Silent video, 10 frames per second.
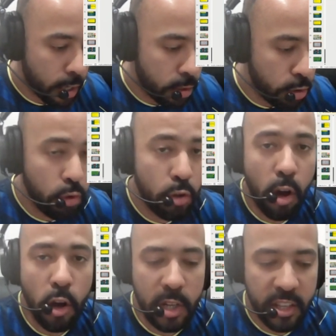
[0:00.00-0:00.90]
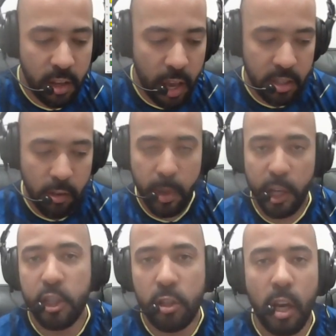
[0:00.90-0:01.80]
Newcastle. As I
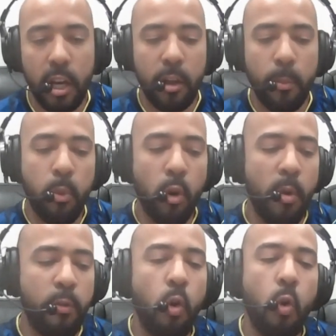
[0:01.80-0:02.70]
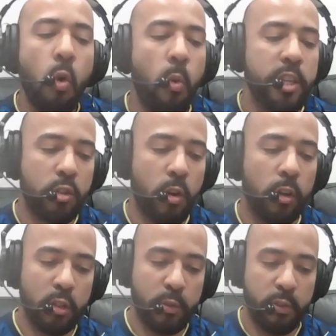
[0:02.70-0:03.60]
mentioned earlier, Bournemouth always got
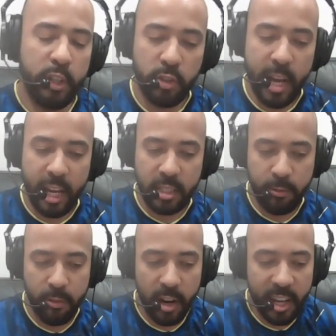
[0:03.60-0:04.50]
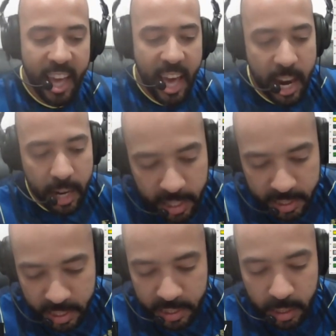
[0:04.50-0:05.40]
those 3 strikers up front. And in
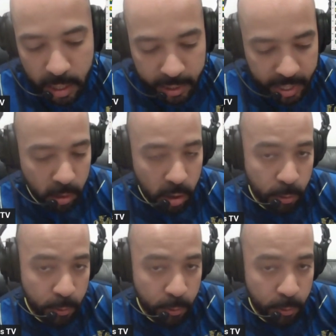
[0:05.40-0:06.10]
this instance, again, going